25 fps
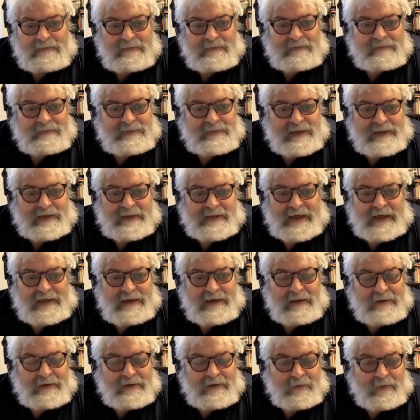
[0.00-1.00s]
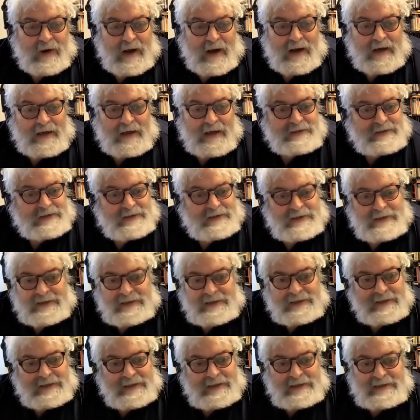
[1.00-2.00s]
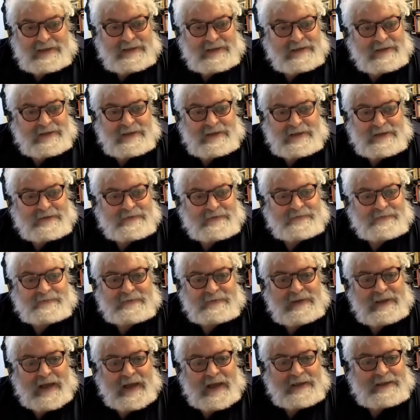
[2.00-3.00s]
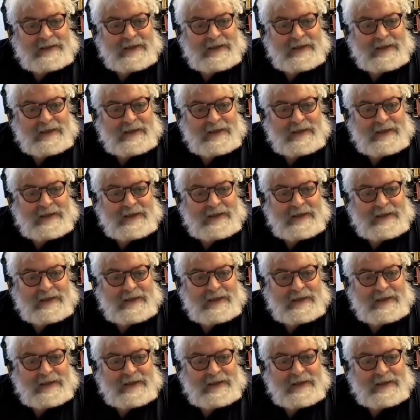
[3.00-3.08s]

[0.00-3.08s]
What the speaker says: To think otherwise is just not to